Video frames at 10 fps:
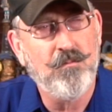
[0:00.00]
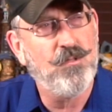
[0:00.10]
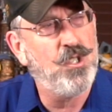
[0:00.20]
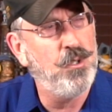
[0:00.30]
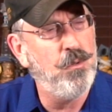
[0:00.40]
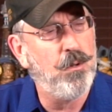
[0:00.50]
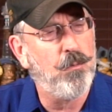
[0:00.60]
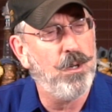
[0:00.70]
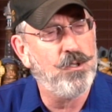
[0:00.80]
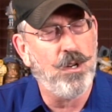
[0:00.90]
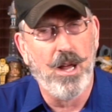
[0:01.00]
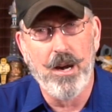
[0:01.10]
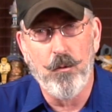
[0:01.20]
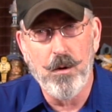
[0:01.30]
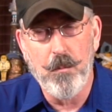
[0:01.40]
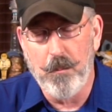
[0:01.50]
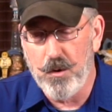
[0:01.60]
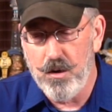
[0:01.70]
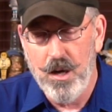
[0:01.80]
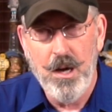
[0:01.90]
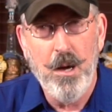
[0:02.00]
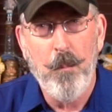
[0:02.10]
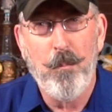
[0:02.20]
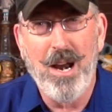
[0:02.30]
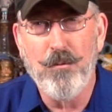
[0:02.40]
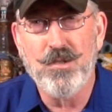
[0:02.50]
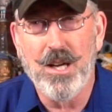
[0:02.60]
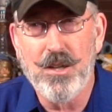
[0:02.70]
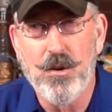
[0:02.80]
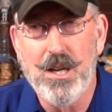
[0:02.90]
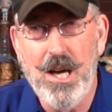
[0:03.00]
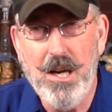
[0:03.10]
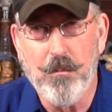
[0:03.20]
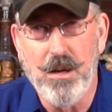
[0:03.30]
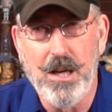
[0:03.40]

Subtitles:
2 or original, I don't remember. But I was like, you're kidding me.